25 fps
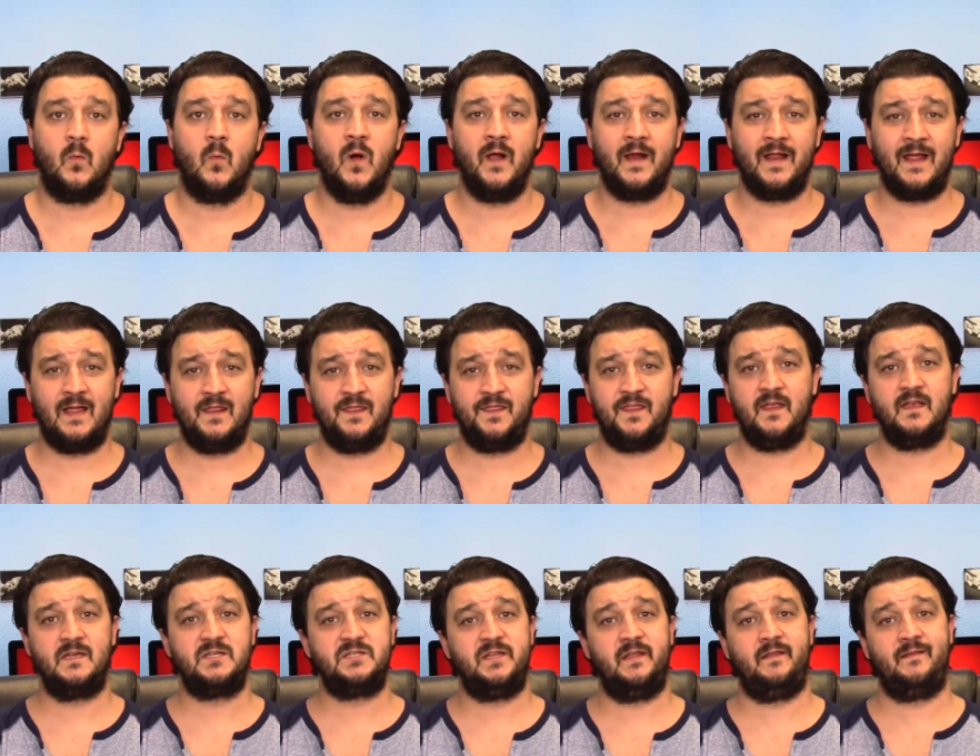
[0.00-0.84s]
What I
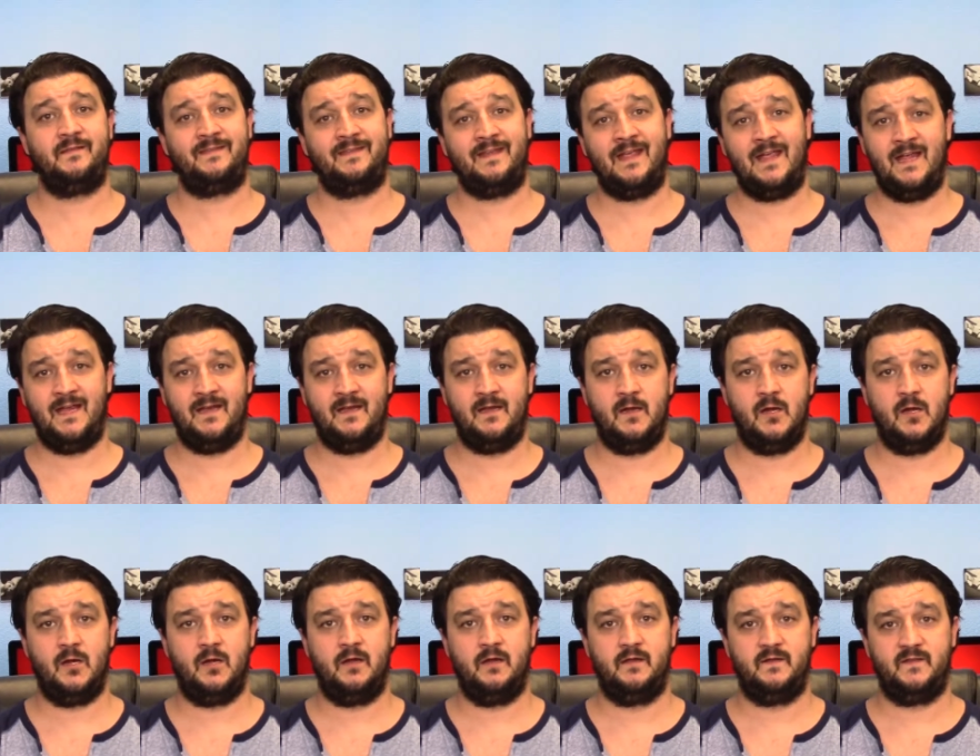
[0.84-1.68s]
think she's saying
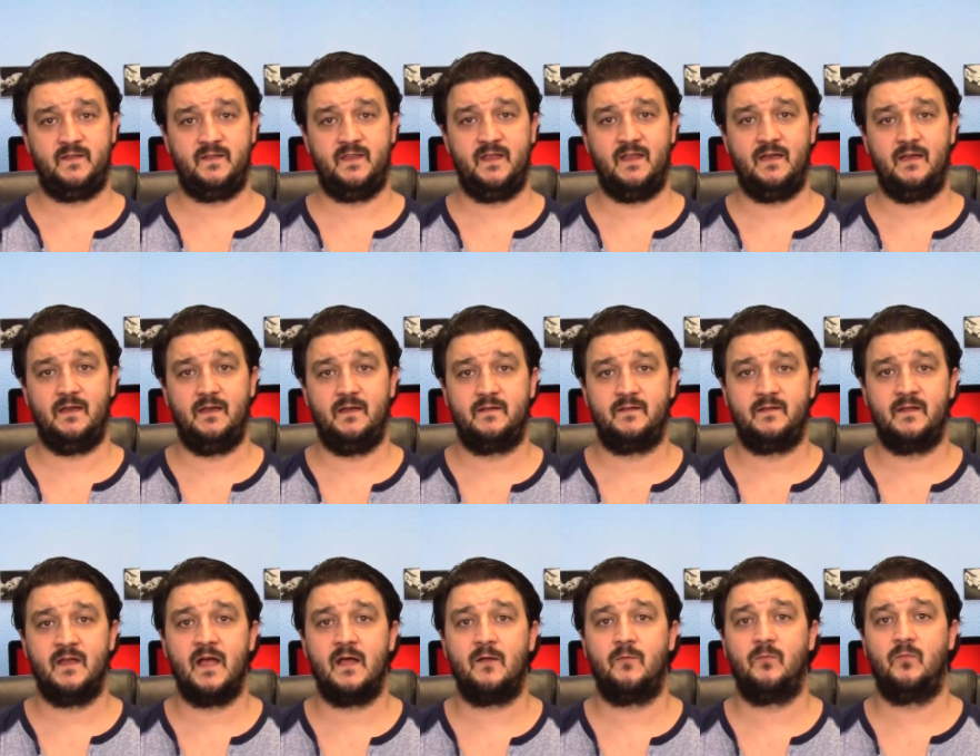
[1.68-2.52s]
here is that it's
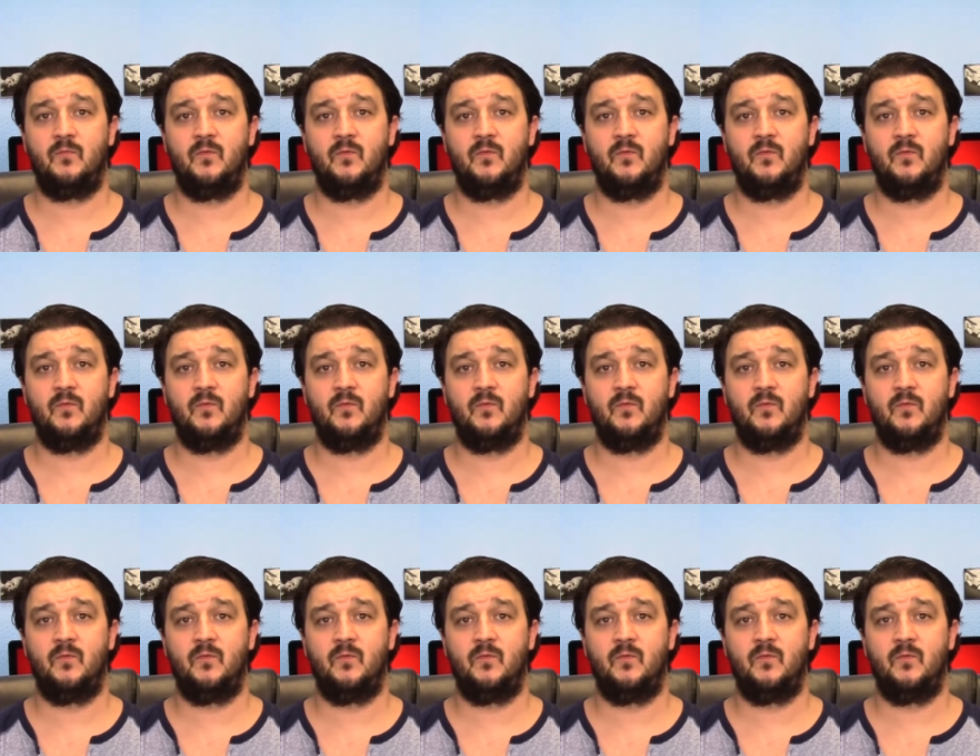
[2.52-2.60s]
not